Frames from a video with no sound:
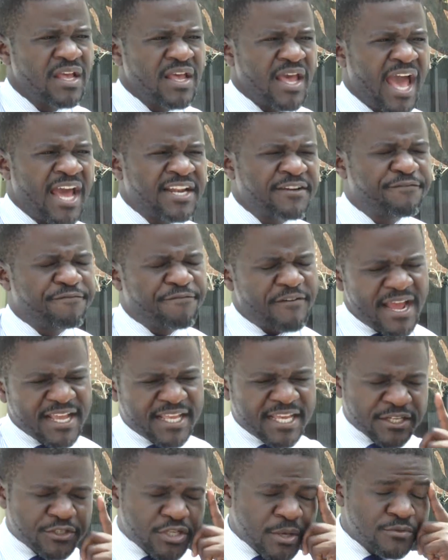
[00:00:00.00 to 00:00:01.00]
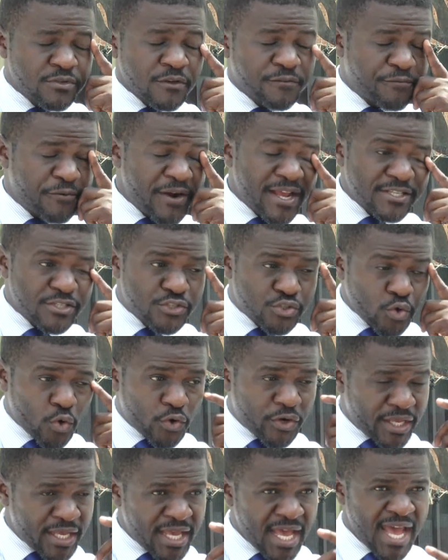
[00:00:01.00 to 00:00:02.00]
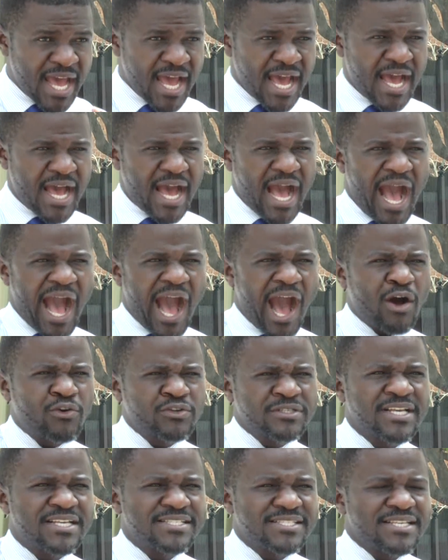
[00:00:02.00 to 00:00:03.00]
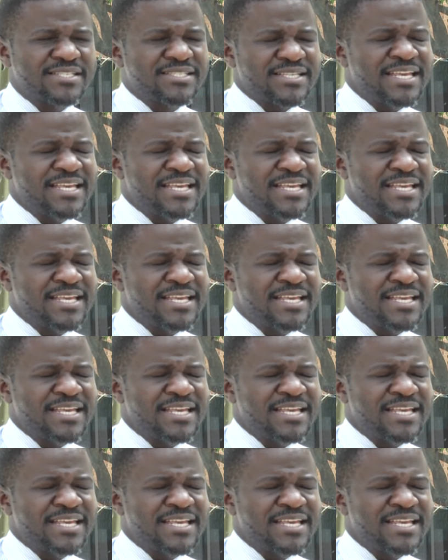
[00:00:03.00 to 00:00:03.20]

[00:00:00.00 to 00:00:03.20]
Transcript: And Frank, in terms of Frank's story, how does this